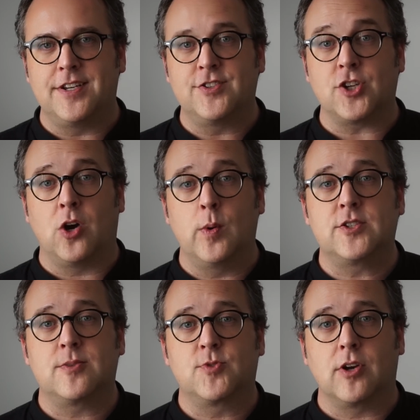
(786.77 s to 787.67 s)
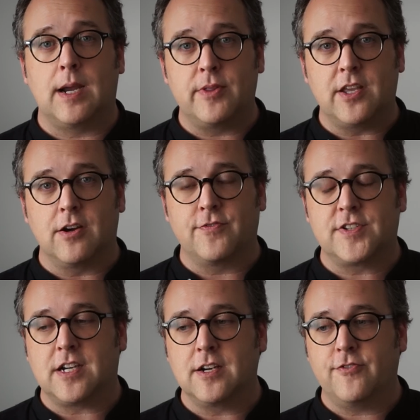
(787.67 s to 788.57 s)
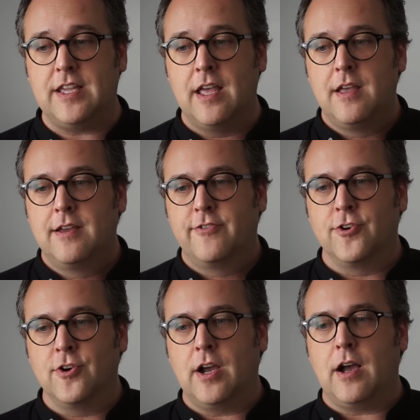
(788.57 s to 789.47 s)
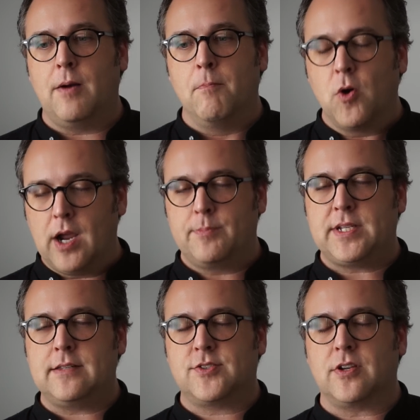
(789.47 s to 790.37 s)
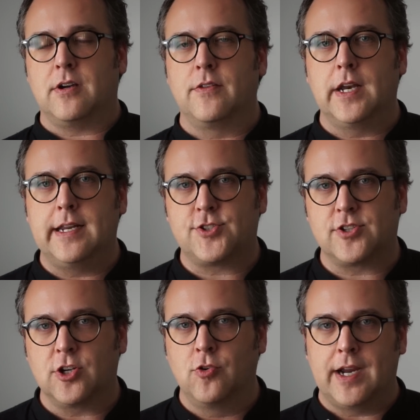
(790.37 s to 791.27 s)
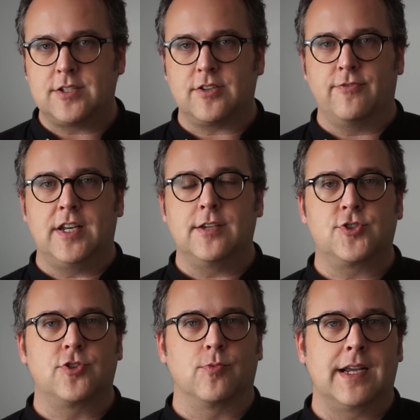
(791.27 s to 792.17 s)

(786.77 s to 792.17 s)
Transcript: And as always, subscribe to The Art of Photography for more updates, all the latest, greatest videos